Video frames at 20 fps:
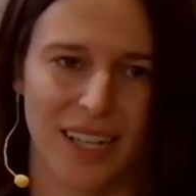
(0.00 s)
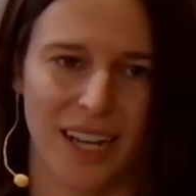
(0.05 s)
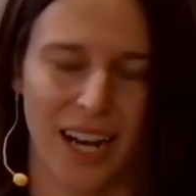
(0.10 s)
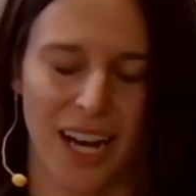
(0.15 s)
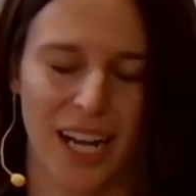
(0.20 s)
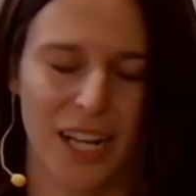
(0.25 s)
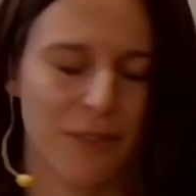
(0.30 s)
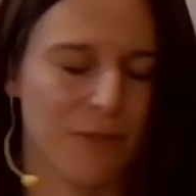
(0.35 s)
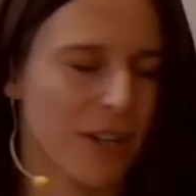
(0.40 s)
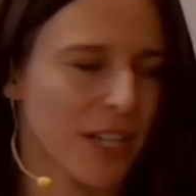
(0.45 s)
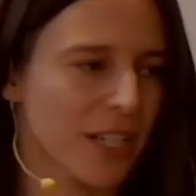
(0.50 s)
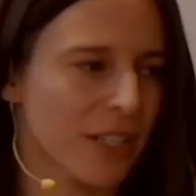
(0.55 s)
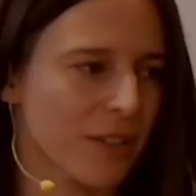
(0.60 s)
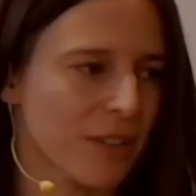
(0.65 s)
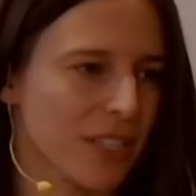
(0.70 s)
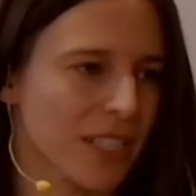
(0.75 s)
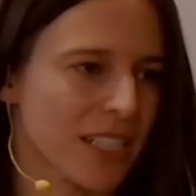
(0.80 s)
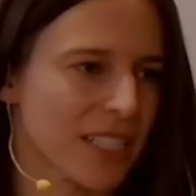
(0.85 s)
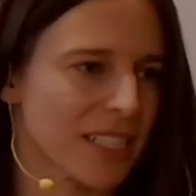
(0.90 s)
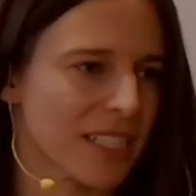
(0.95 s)
I invite you
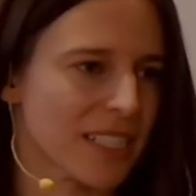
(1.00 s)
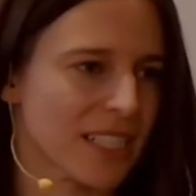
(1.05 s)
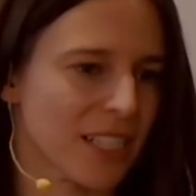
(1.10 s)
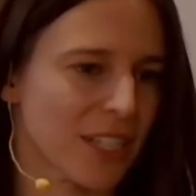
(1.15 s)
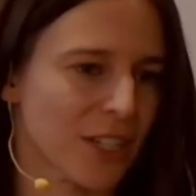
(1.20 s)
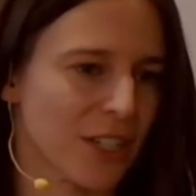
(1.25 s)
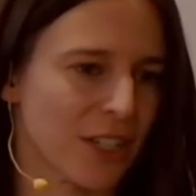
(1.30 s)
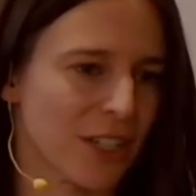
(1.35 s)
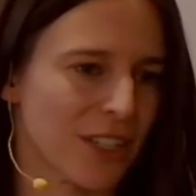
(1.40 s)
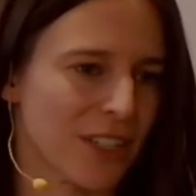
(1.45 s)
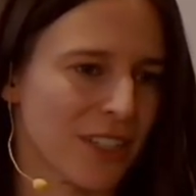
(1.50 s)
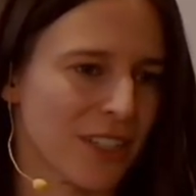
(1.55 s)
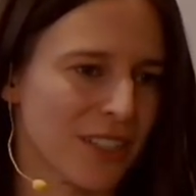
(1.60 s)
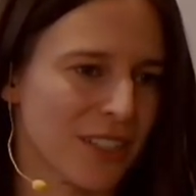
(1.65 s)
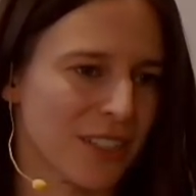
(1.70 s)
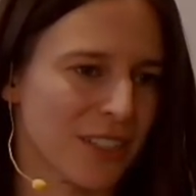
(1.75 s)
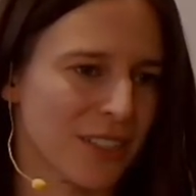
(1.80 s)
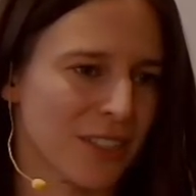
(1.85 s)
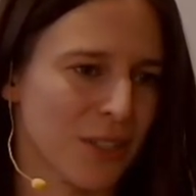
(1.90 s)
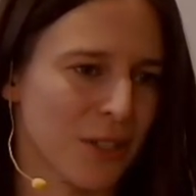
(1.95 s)
to consider
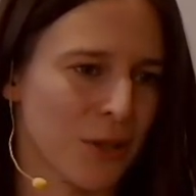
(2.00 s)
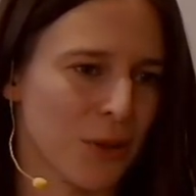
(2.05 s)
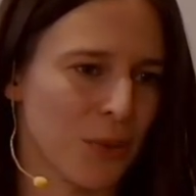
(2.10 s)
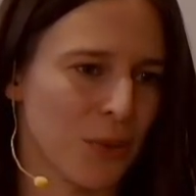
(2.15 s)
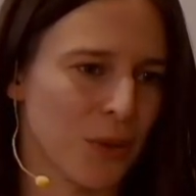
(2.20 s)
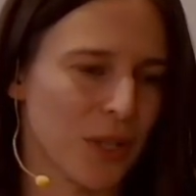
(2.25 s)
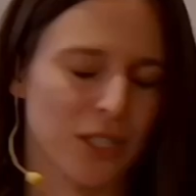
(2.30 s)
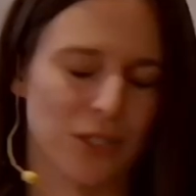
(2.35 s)
what